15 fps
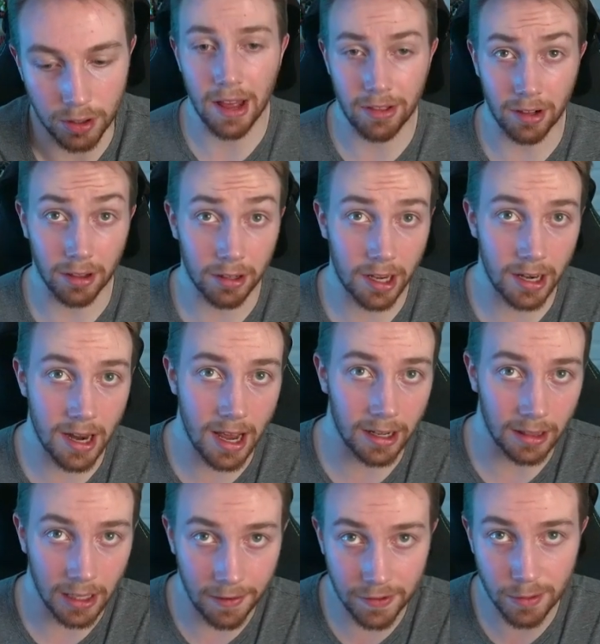Then looking at
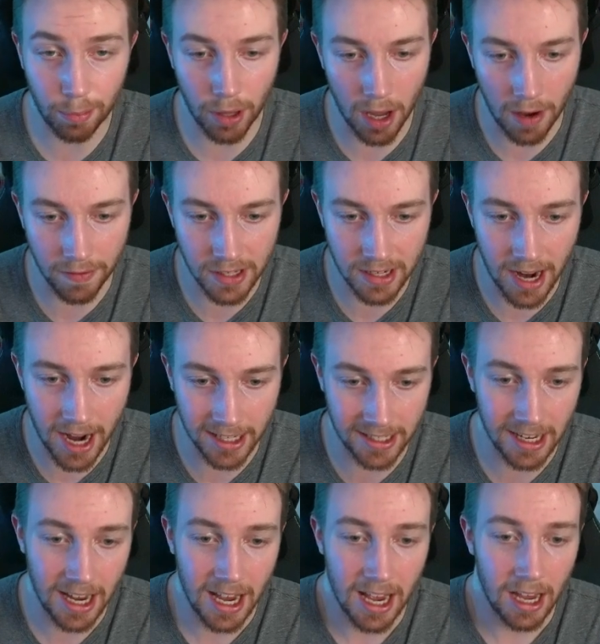Leaf's playoff stats,
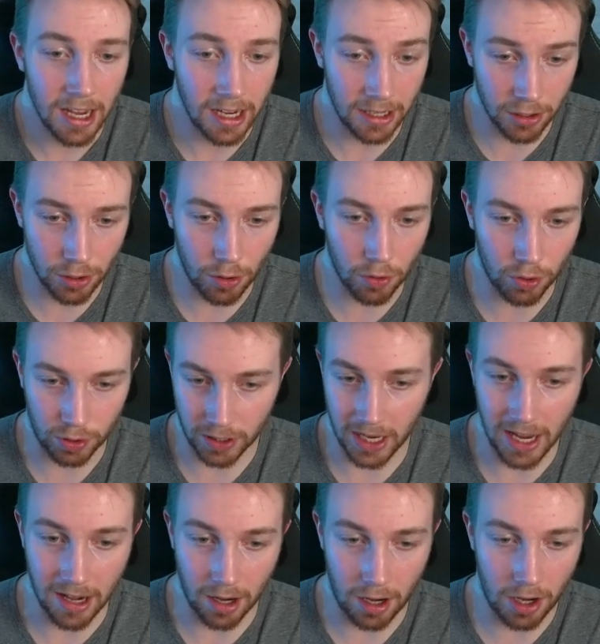in total, he
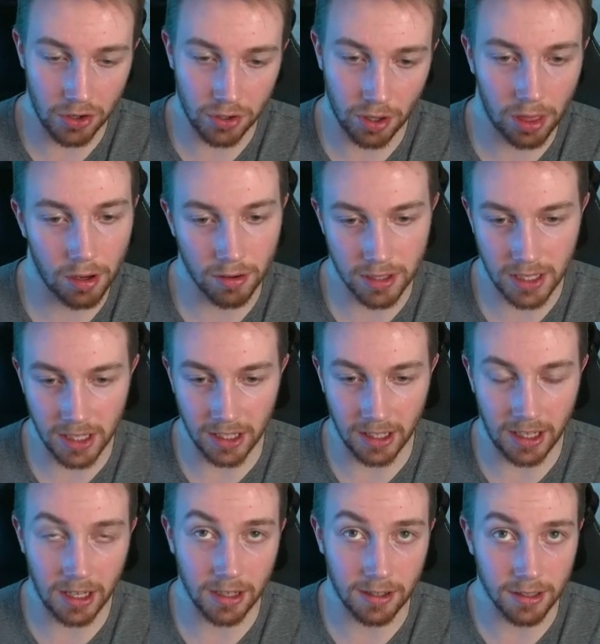had 113
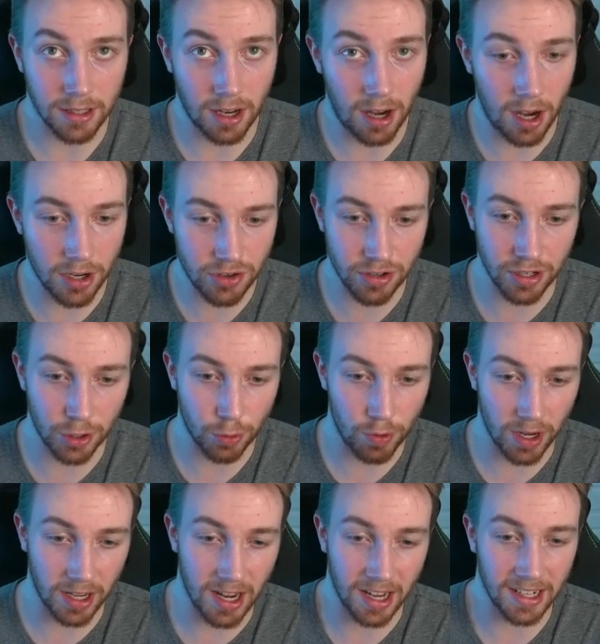kills,
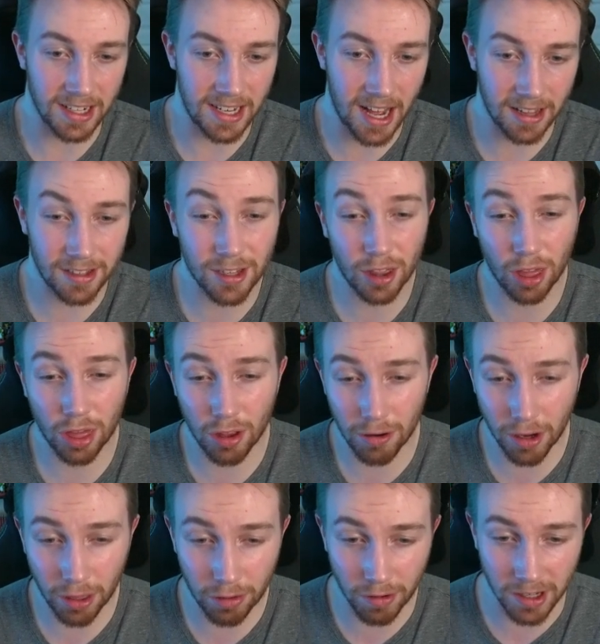129 deaths,
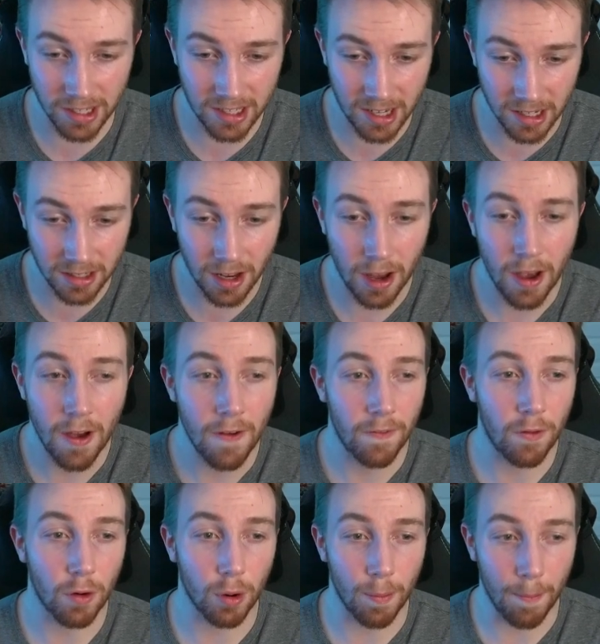33 assists
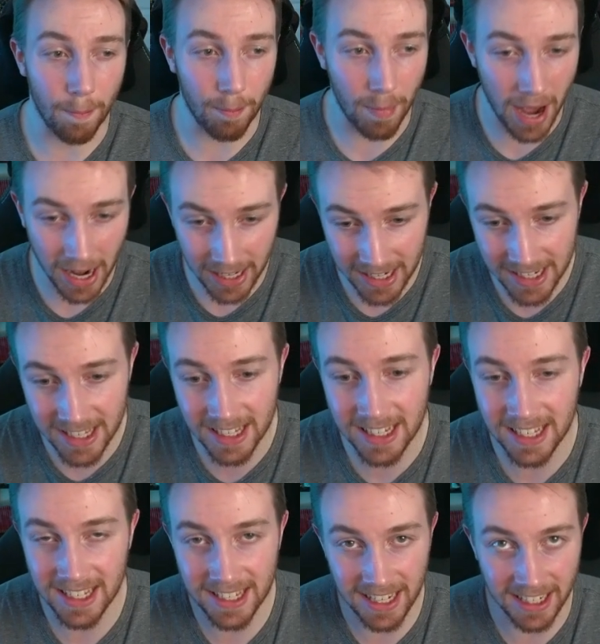for
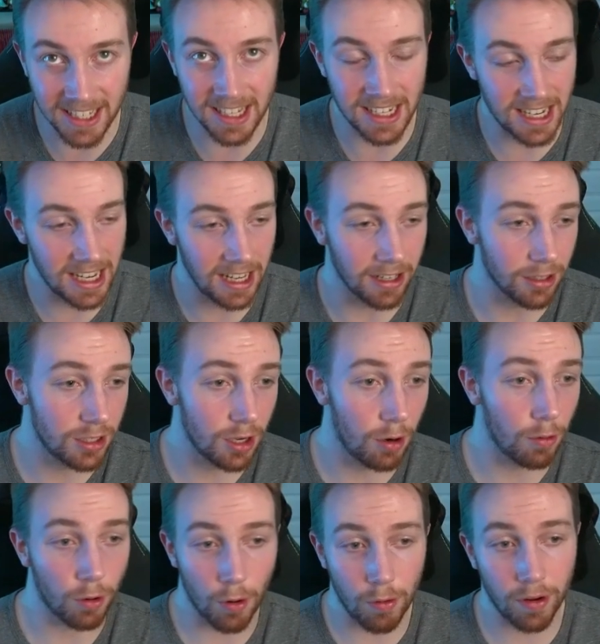-16. So
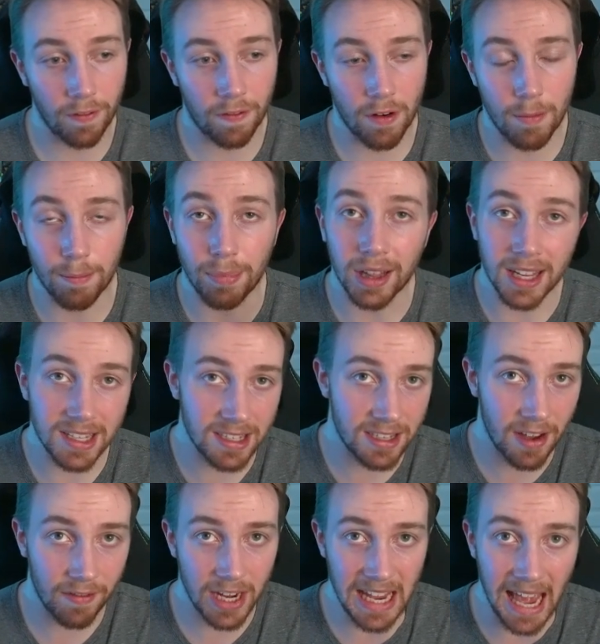going from plus
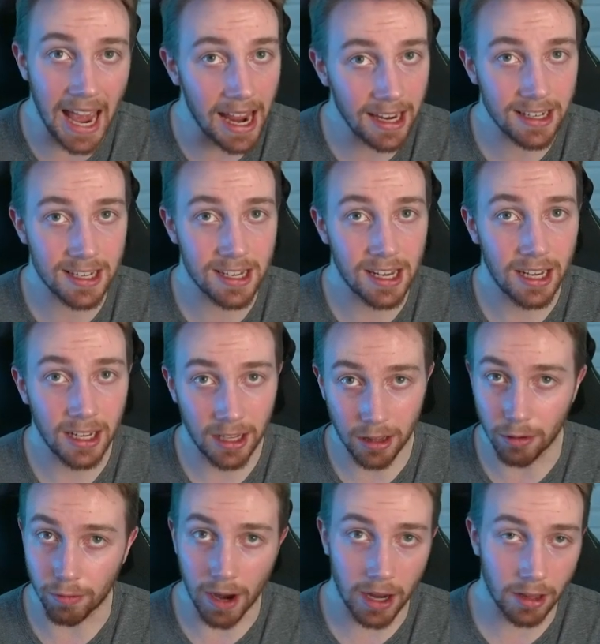78 in the
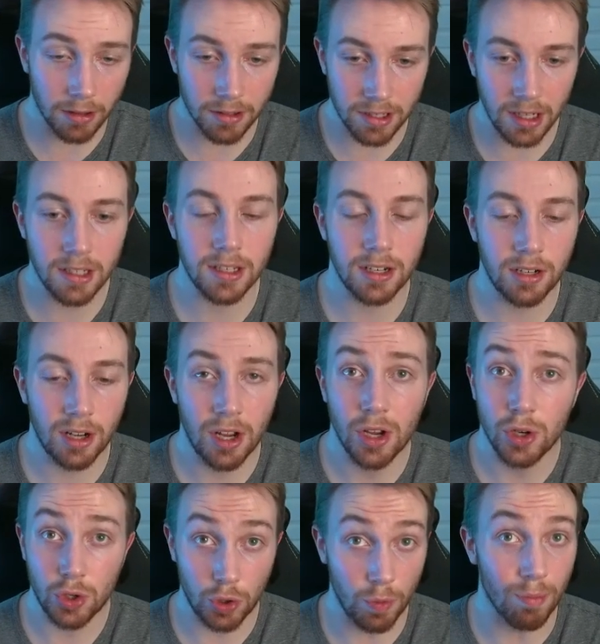regular season
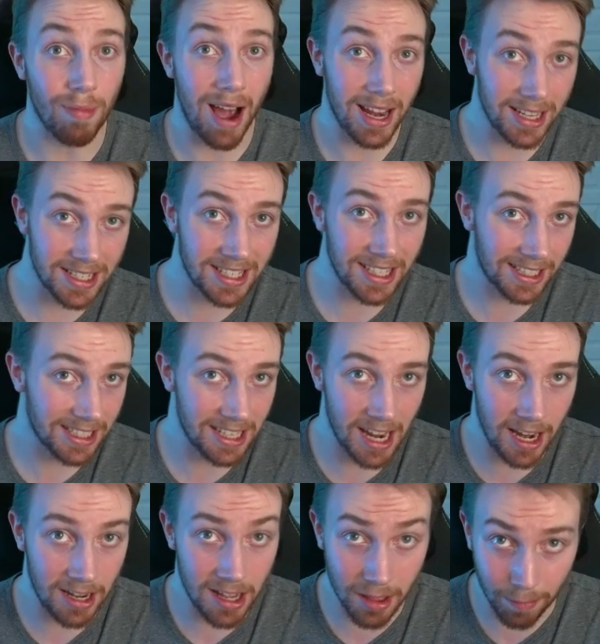to
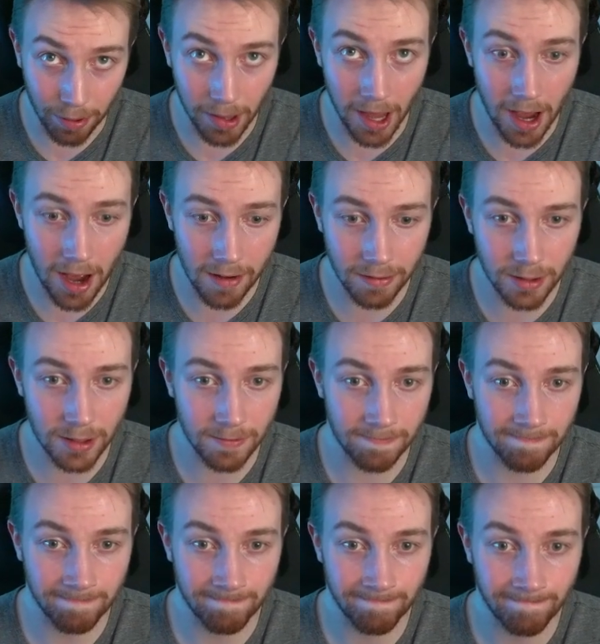-16 in the playoffs,
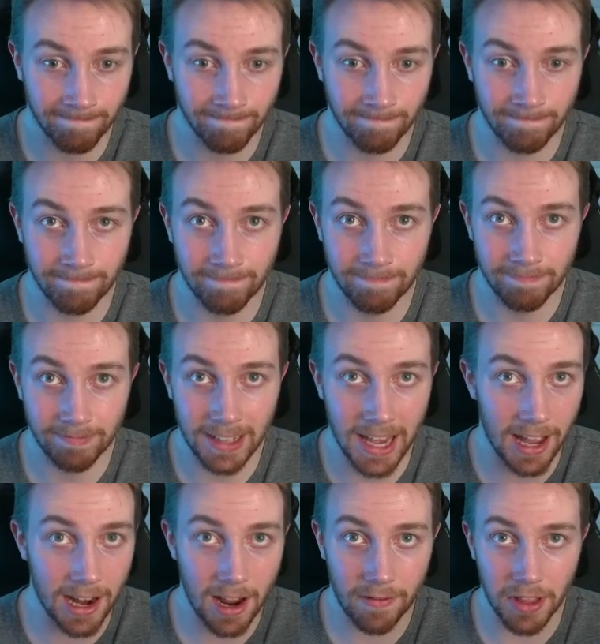
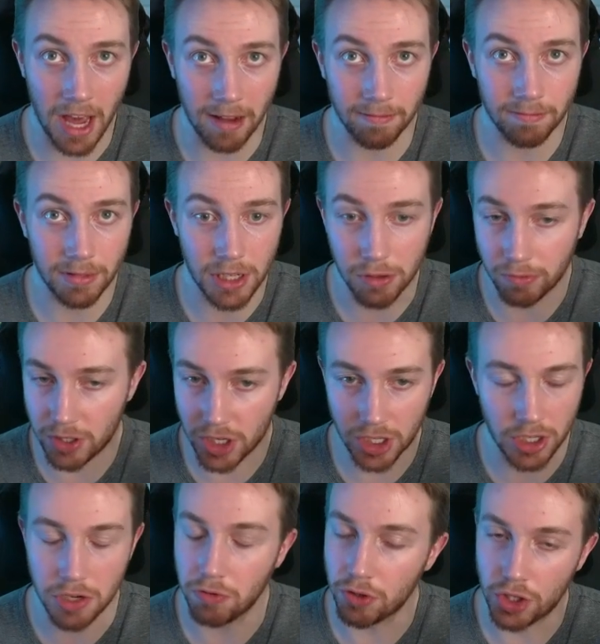can't have that. You
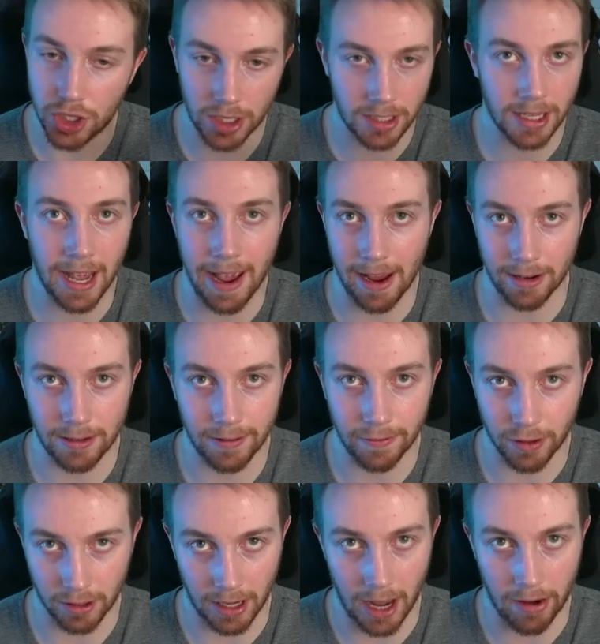just can't if you're
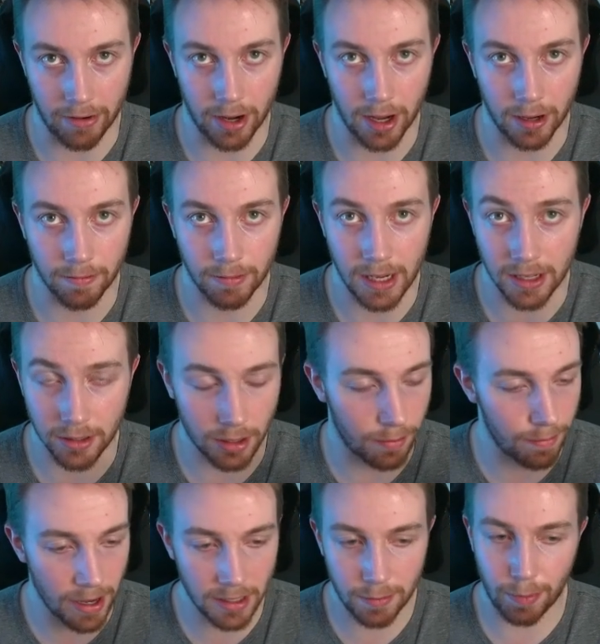Cloud9. He's their
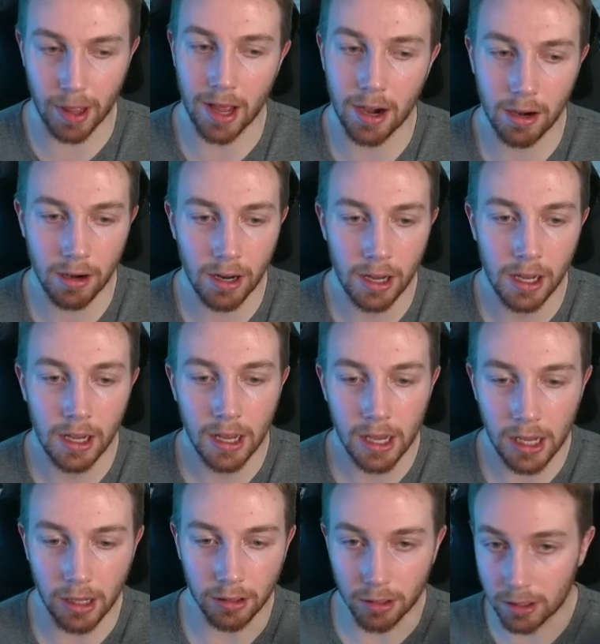best player.
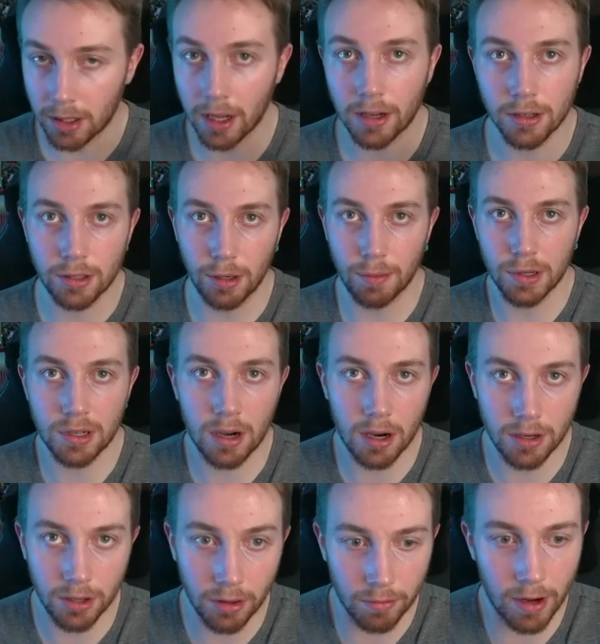He looked like a superstar
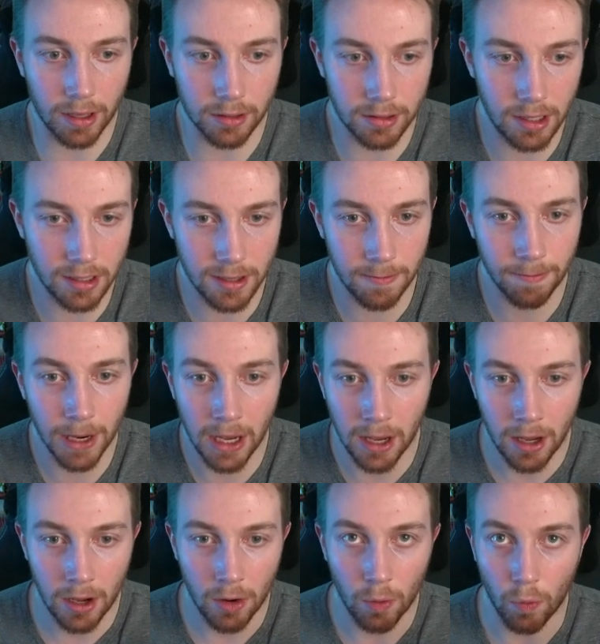during the regular season.
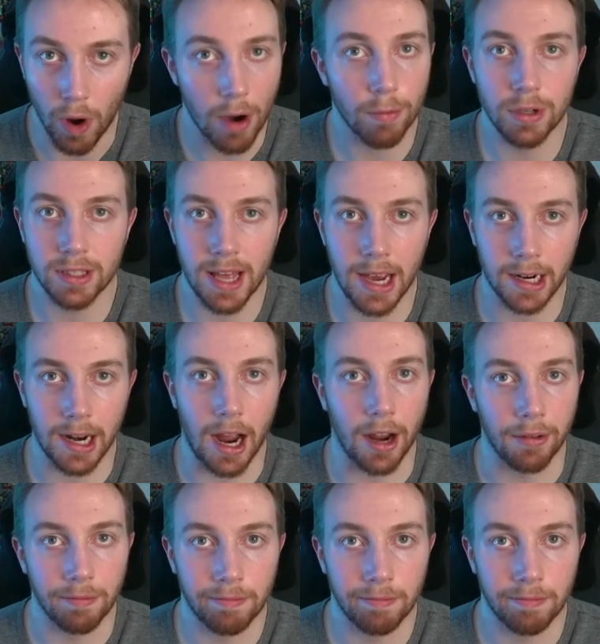Where was that guy?